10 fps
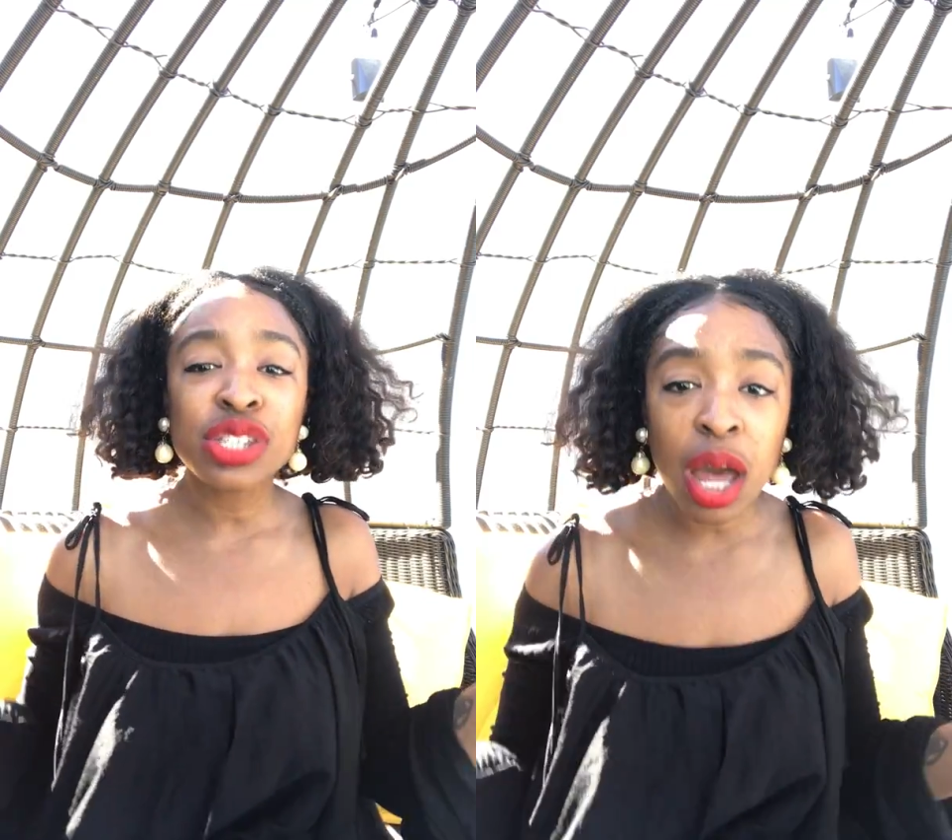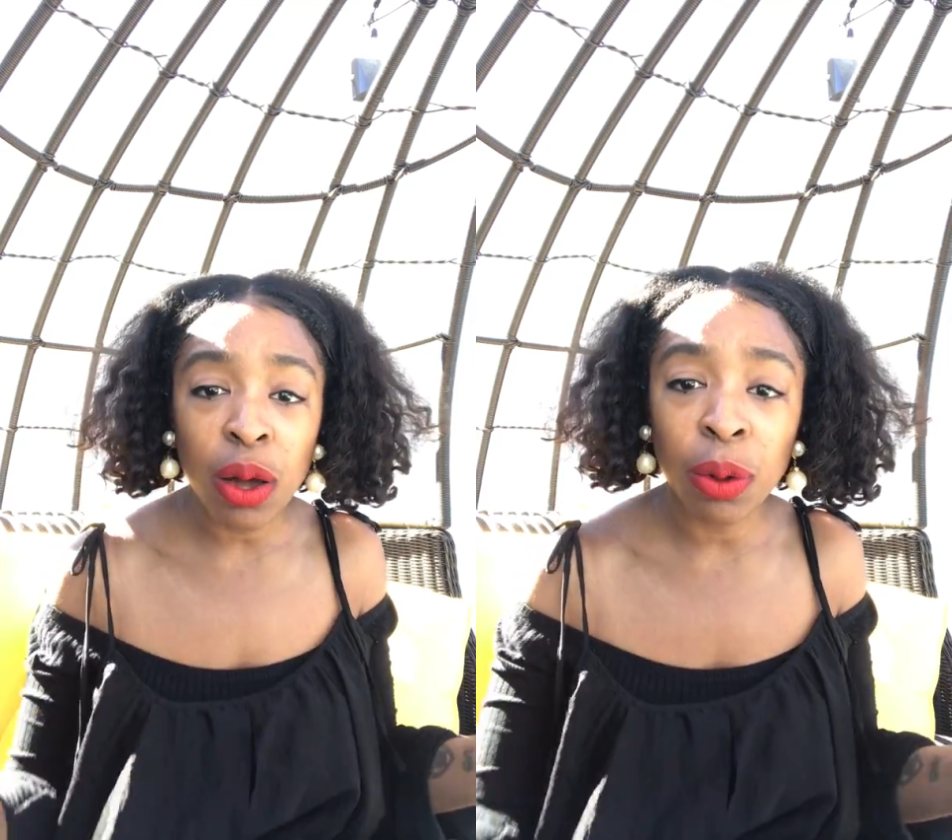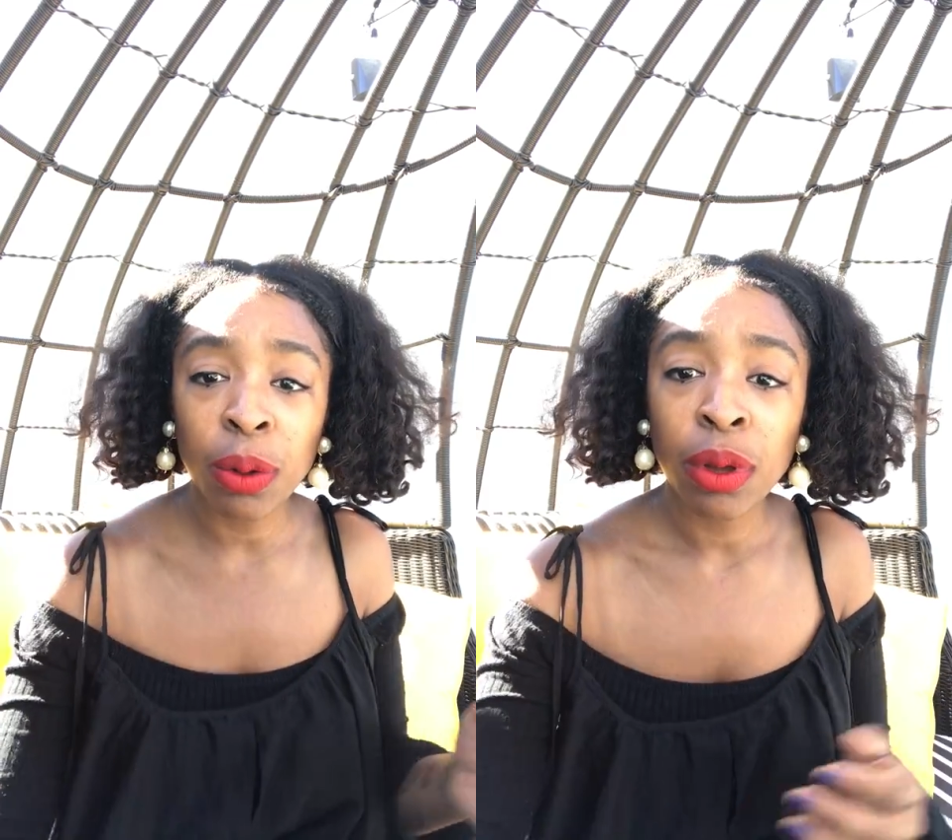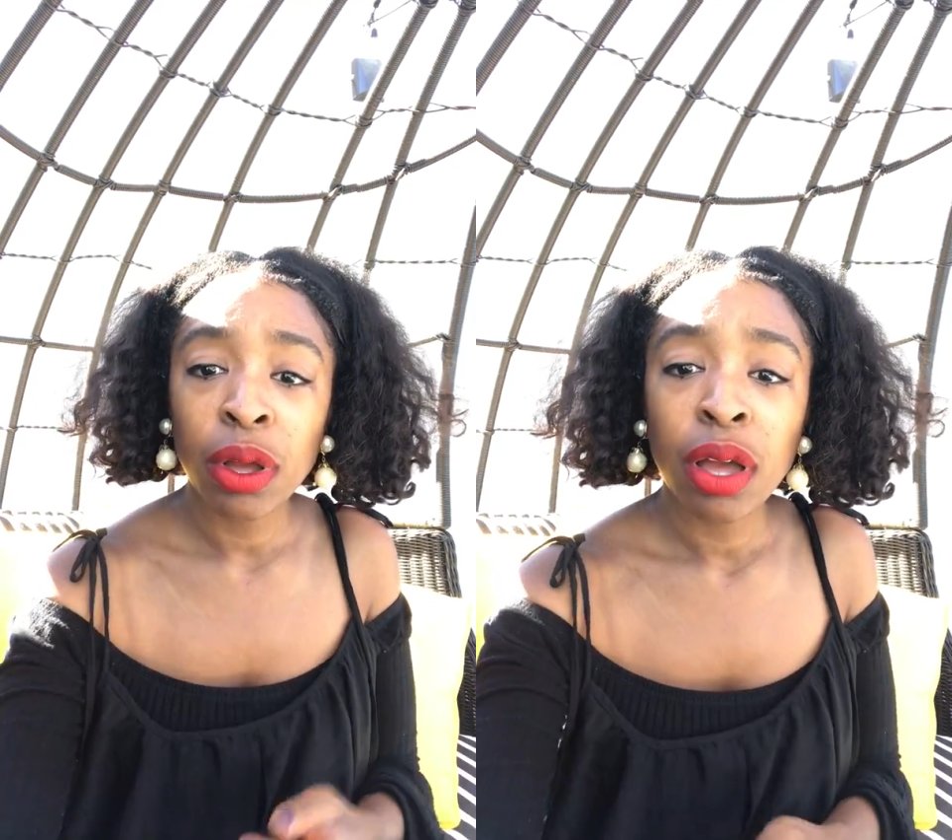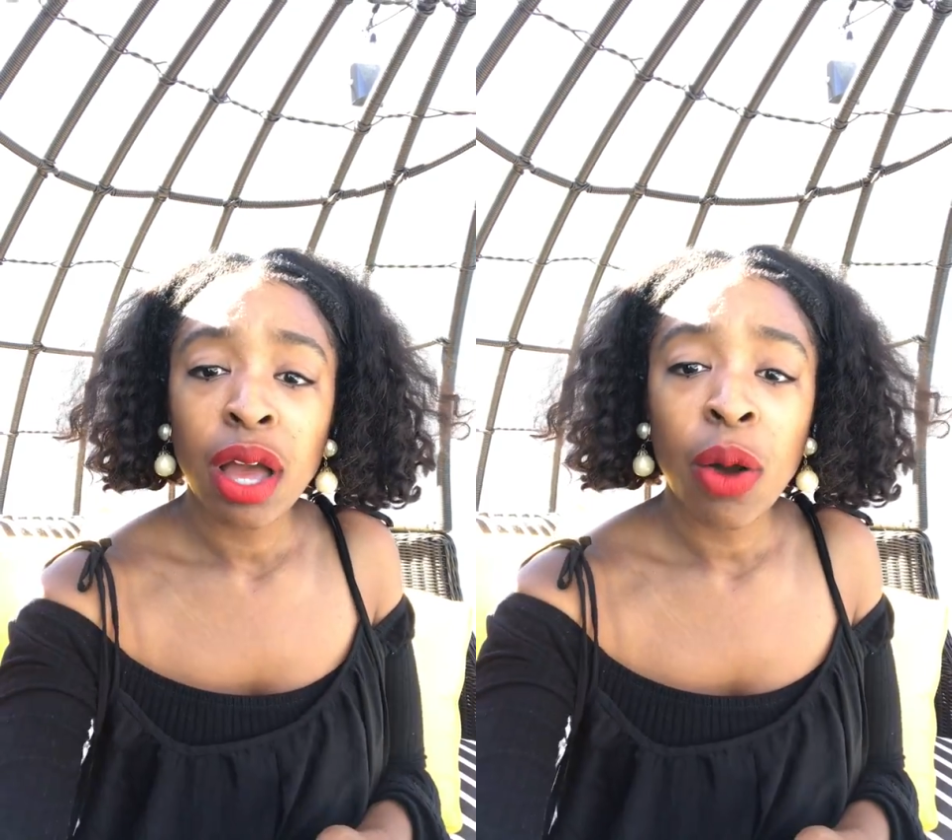So
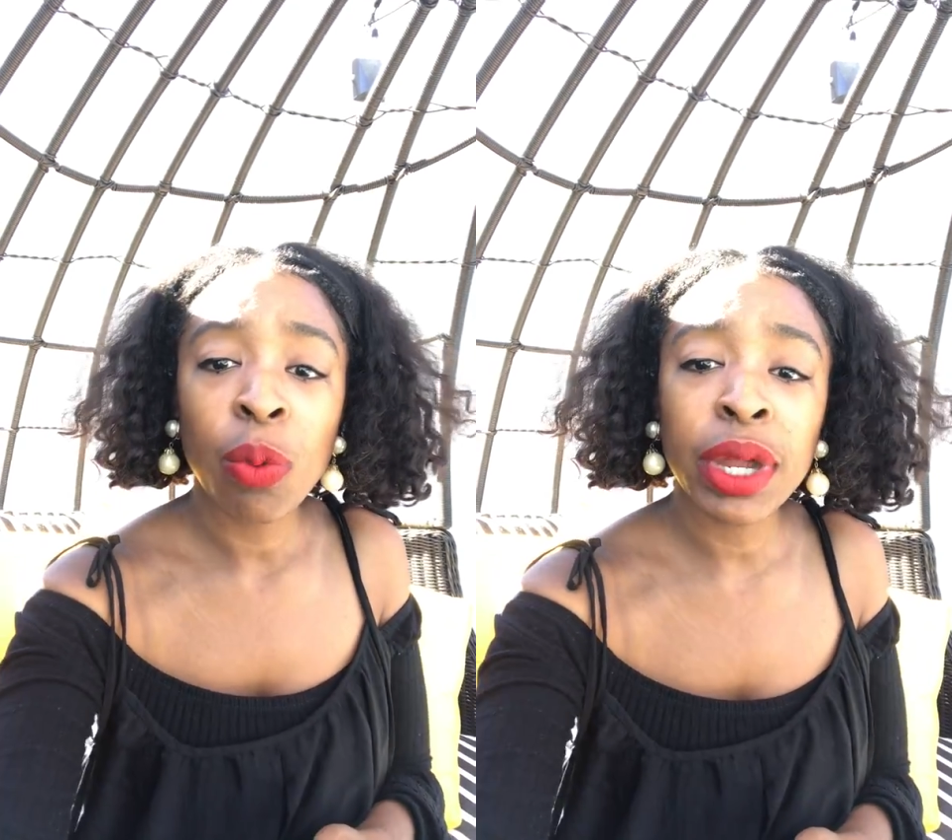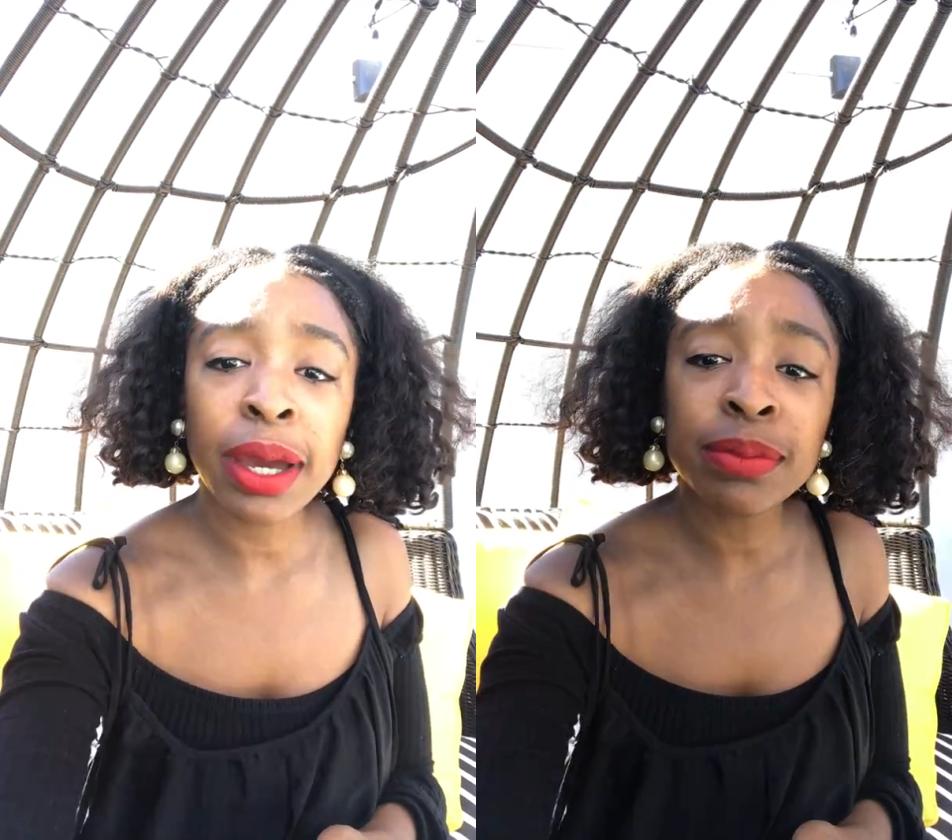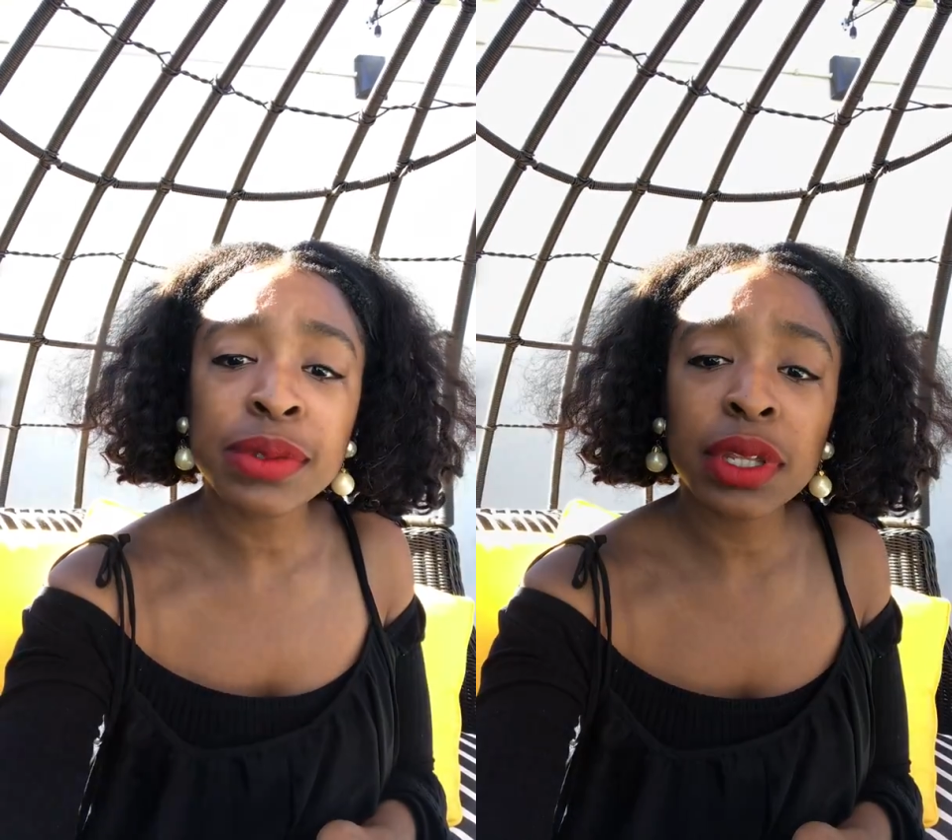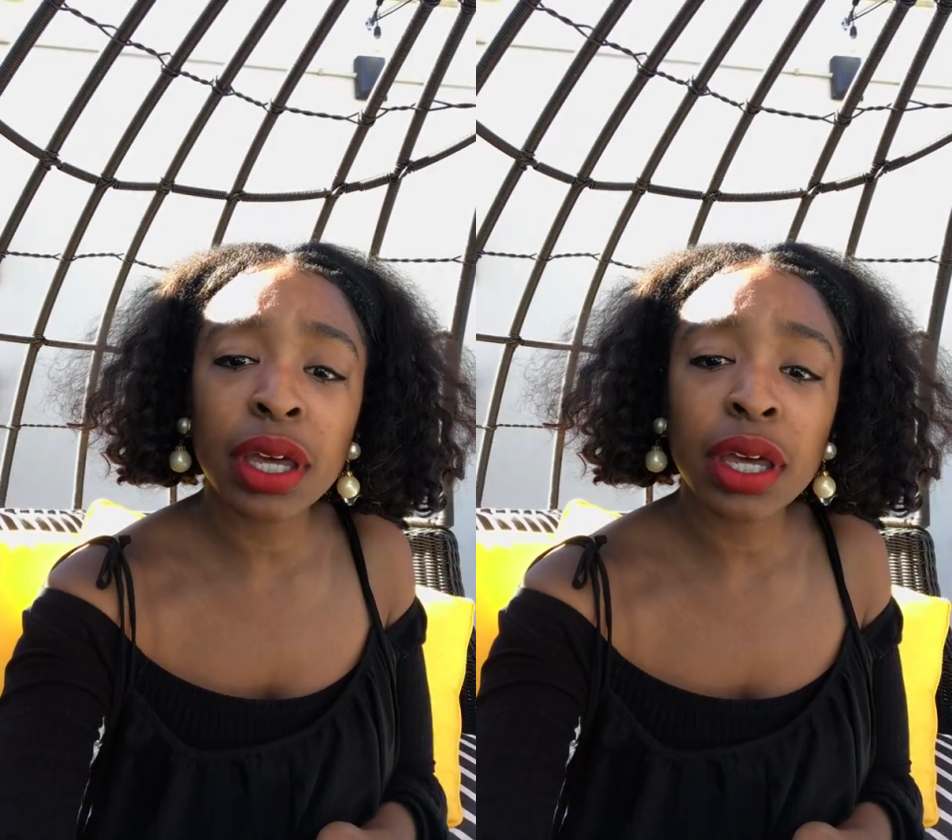what I